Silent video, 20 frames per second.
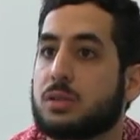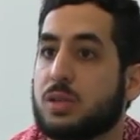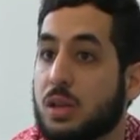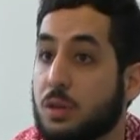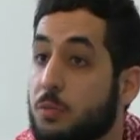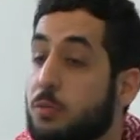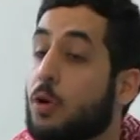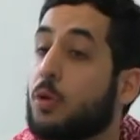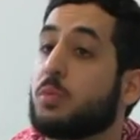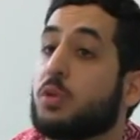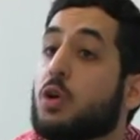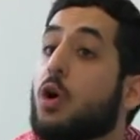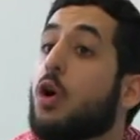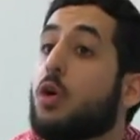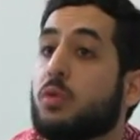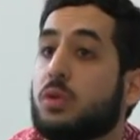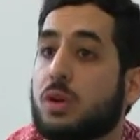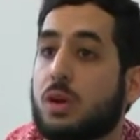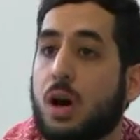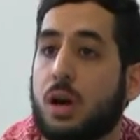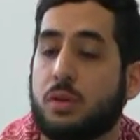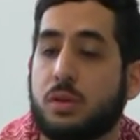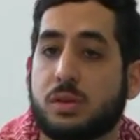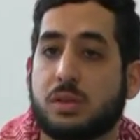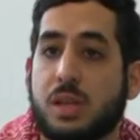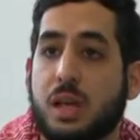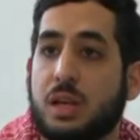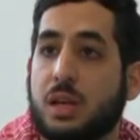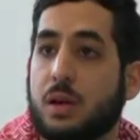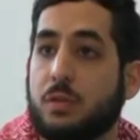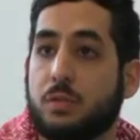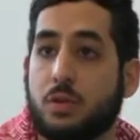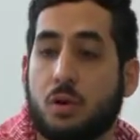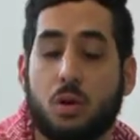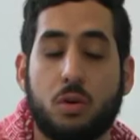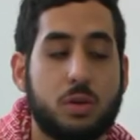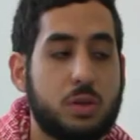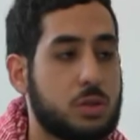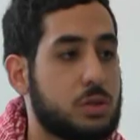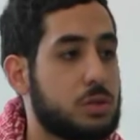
inform your own understanding of your own